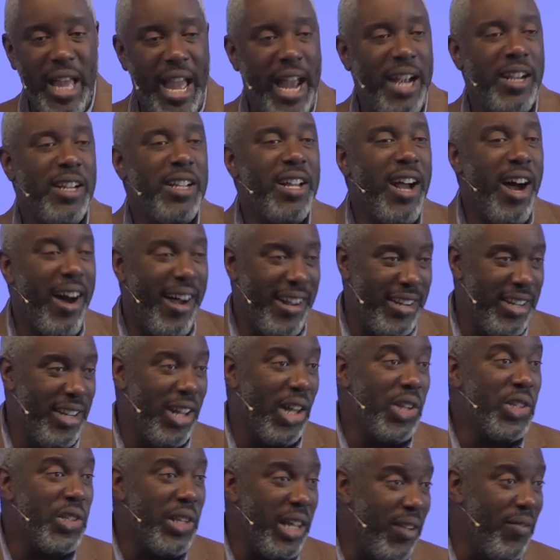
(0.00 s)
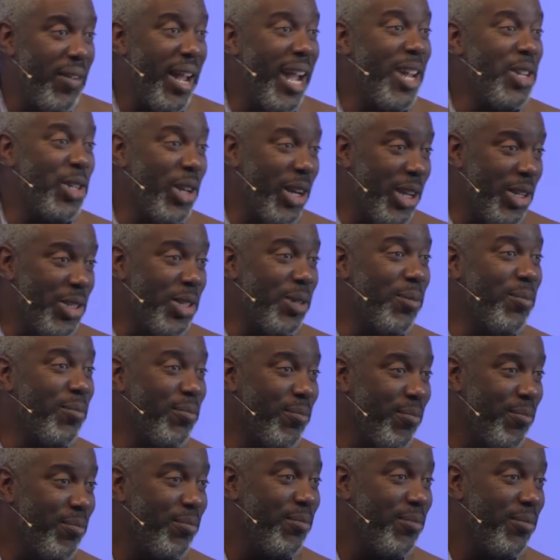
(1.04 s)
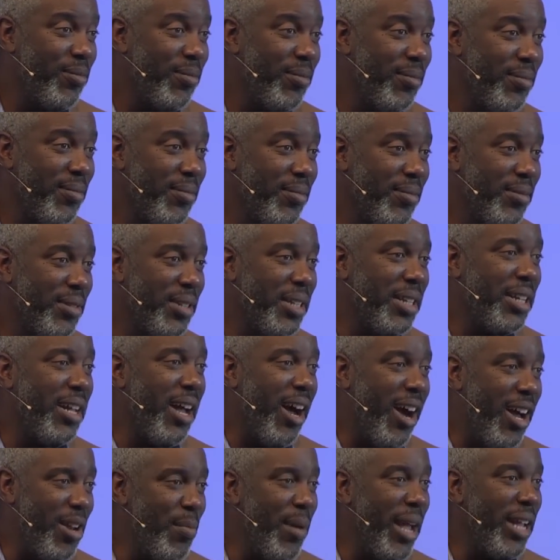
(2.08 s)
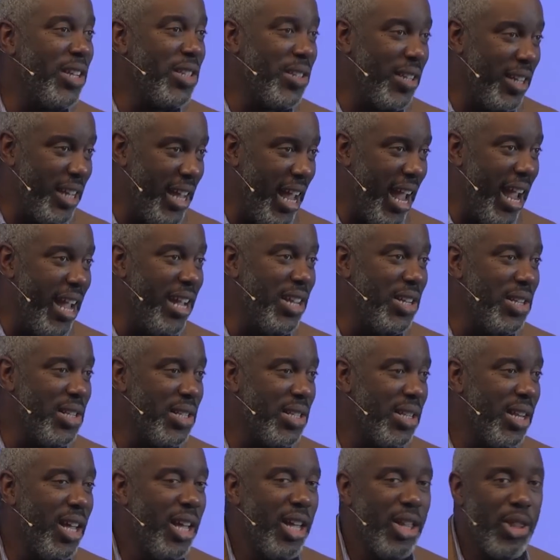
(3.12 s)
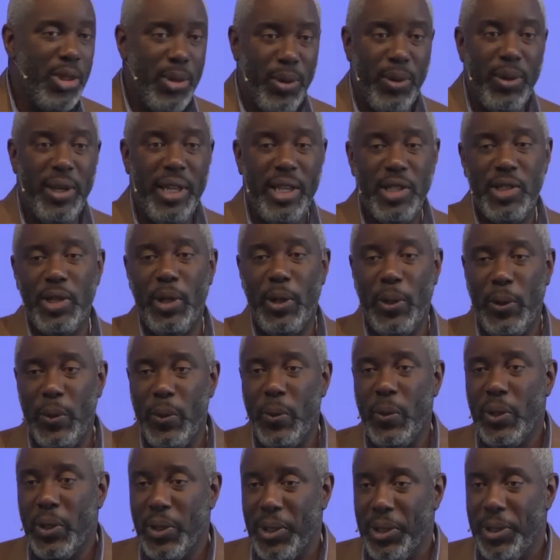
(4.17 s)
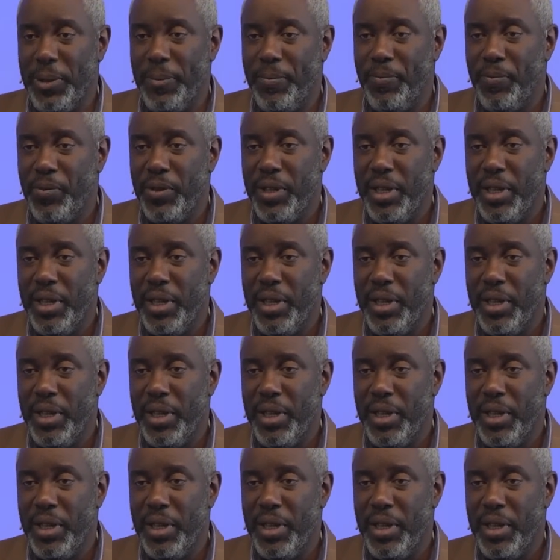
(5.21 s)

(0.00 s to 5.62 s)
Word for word: And God does the evangelism. God makes the case through his own word.